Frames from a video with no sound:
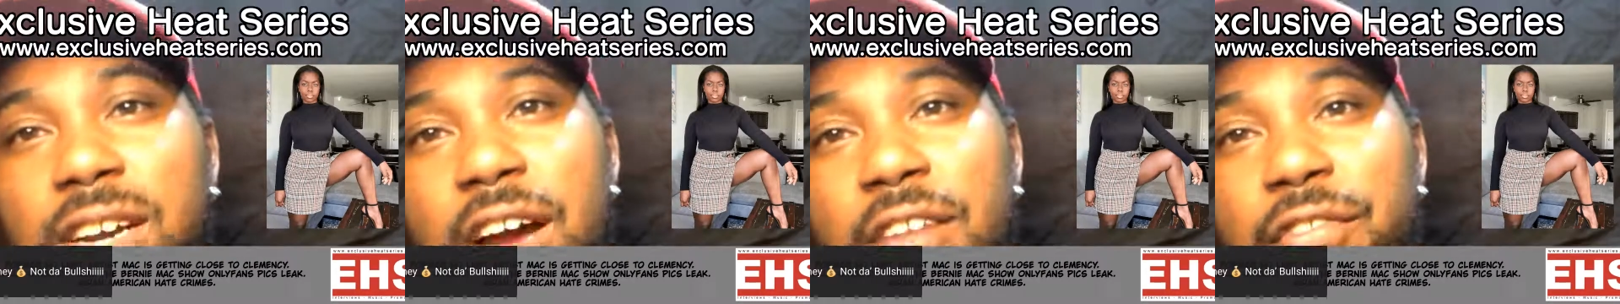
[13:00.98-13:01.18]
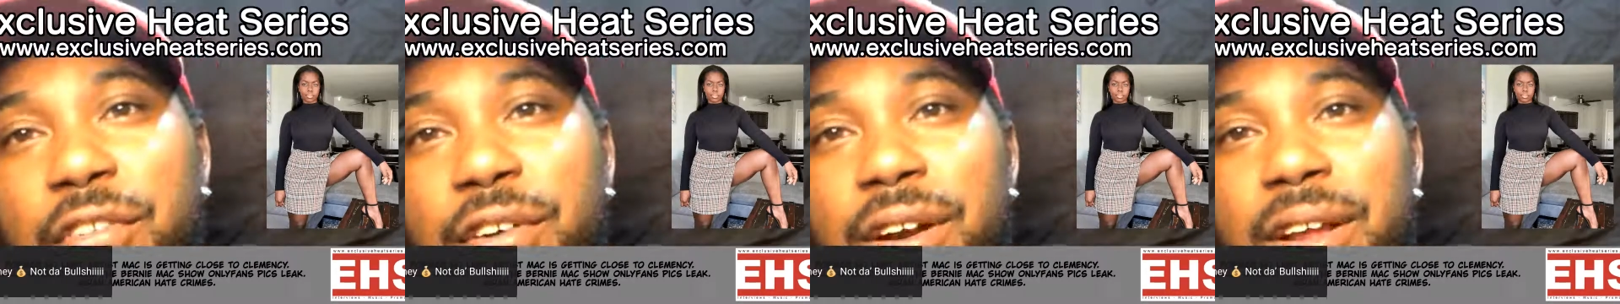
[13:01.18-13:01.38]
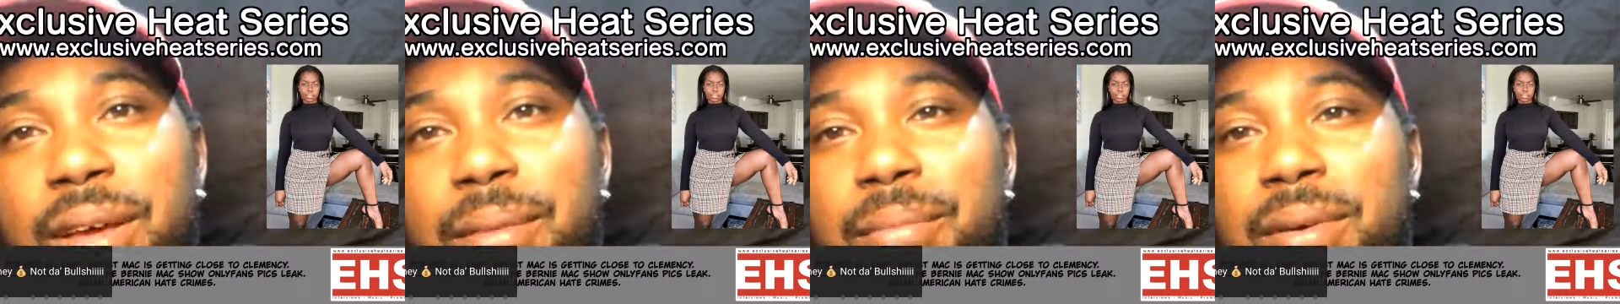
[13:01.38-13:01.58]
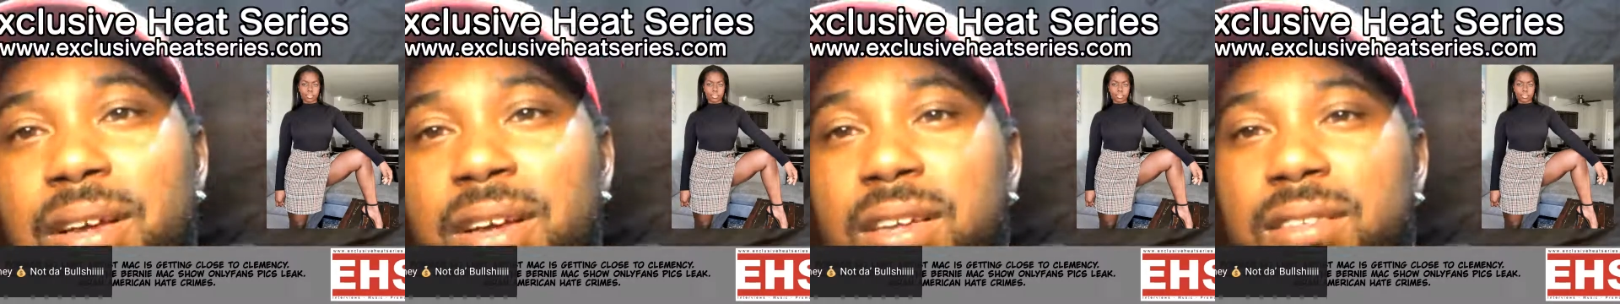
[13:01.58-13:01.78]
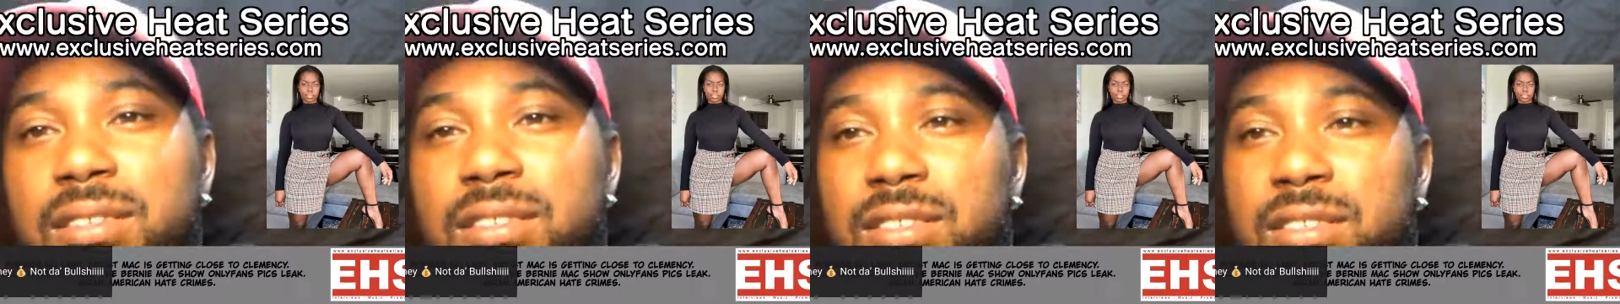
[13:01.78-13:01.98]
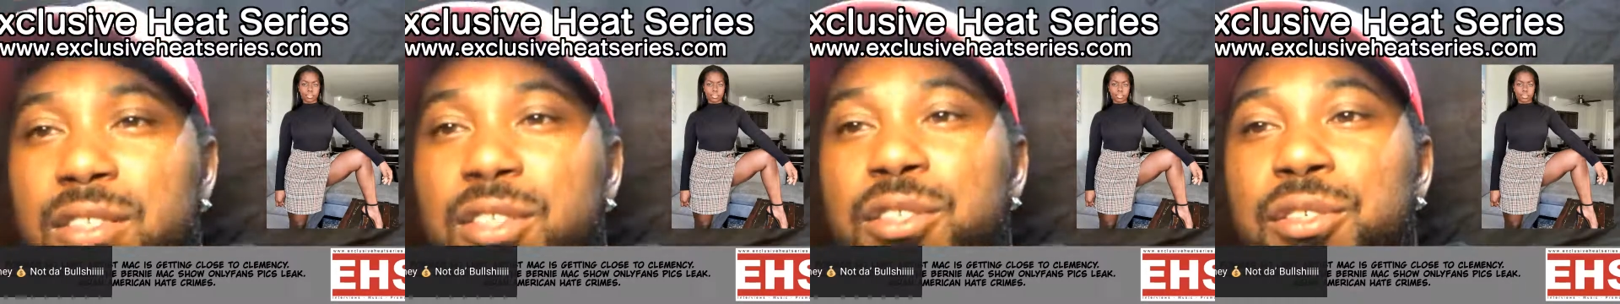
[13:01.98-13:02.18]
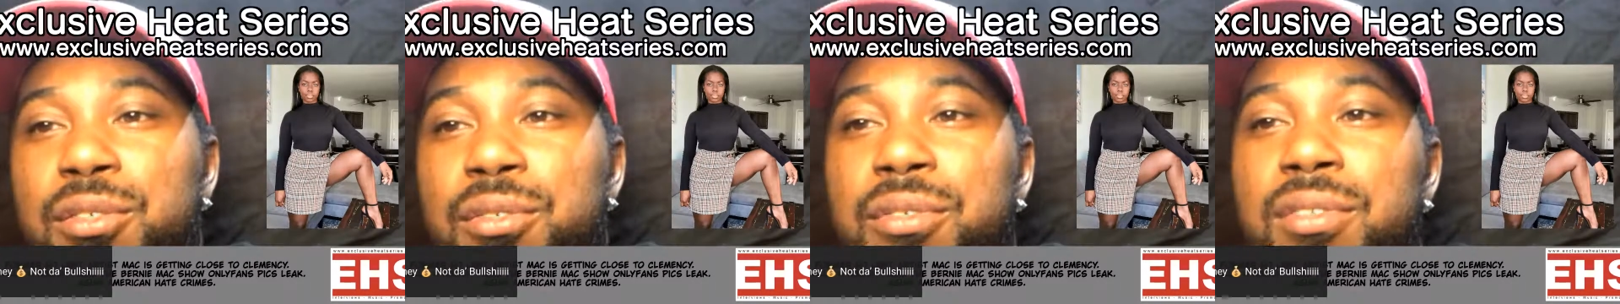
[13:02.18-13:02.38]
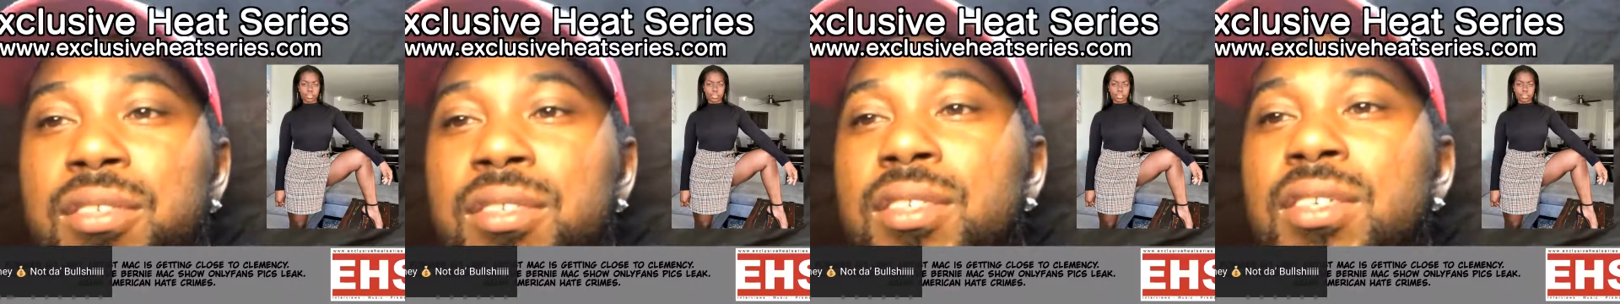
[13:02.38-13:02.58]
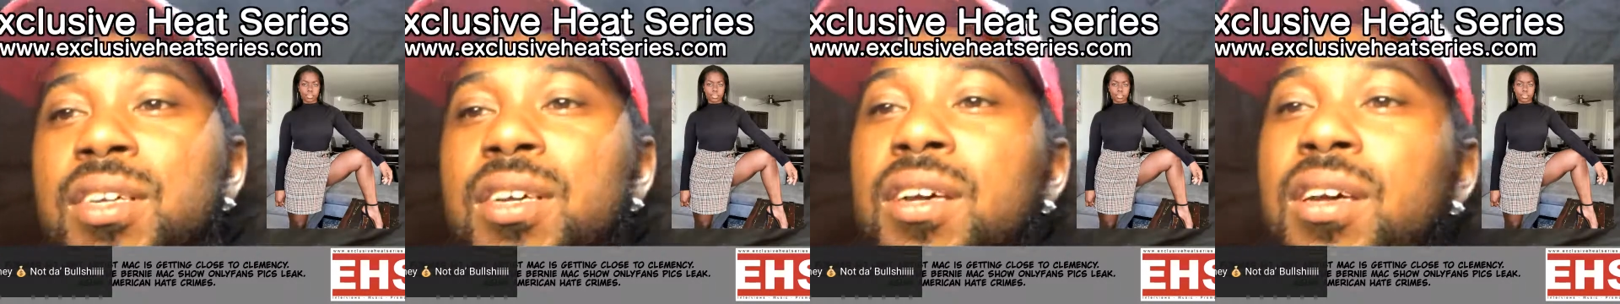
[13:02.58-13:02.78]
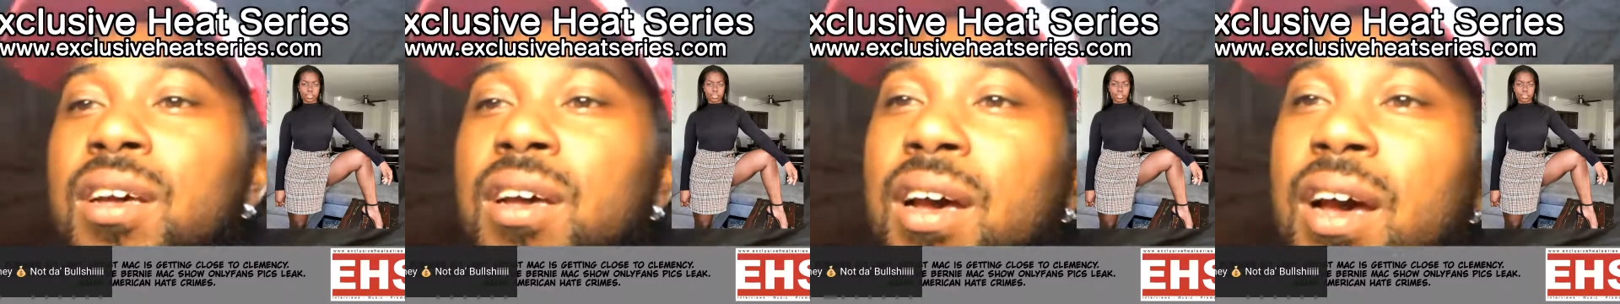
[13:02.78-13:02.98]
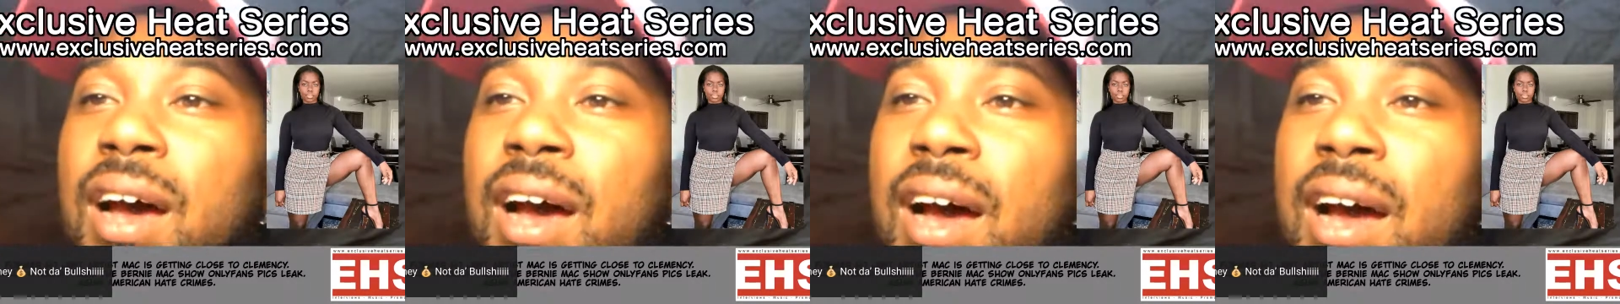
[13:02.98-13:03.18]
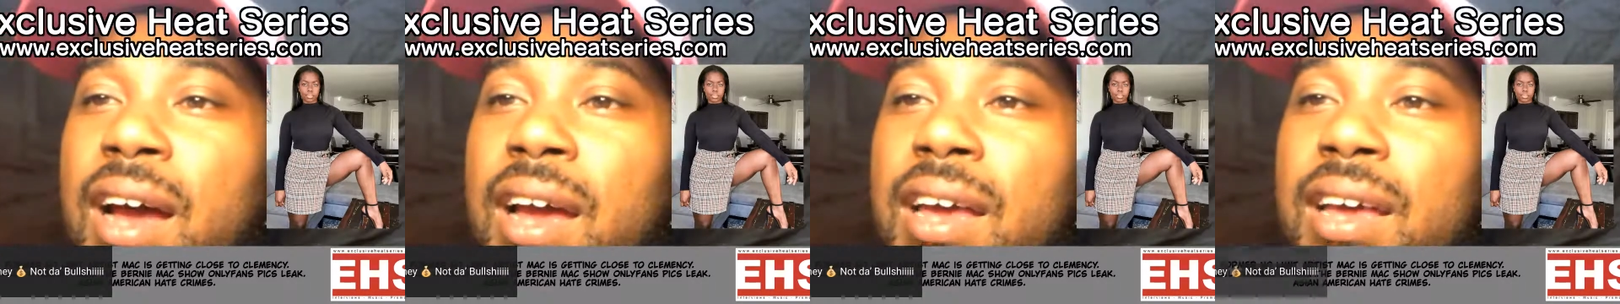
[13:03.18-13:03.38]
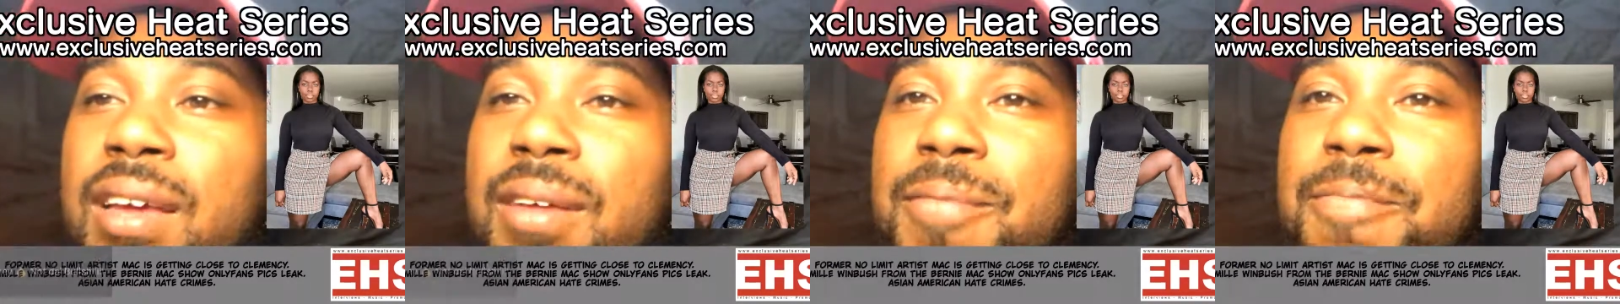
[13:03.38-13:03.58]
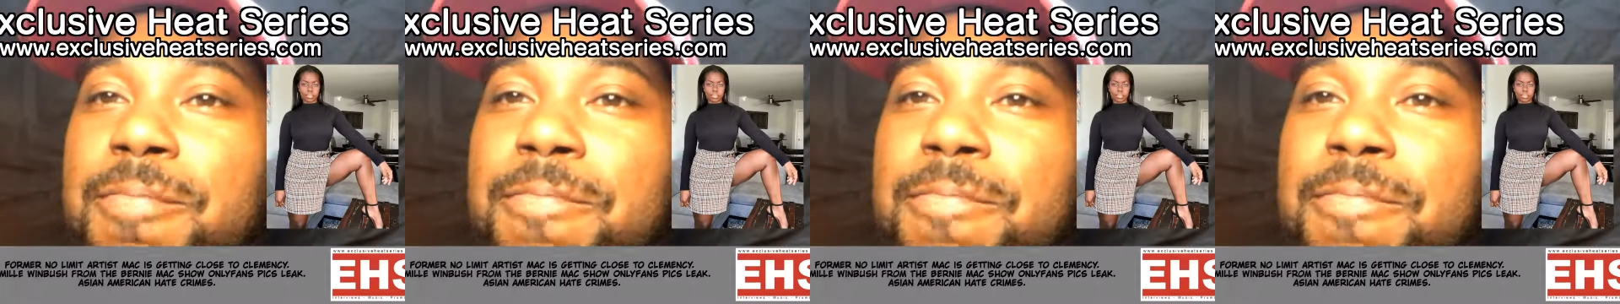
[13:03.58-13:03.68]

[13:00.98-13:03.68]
covering it because it's news. All right.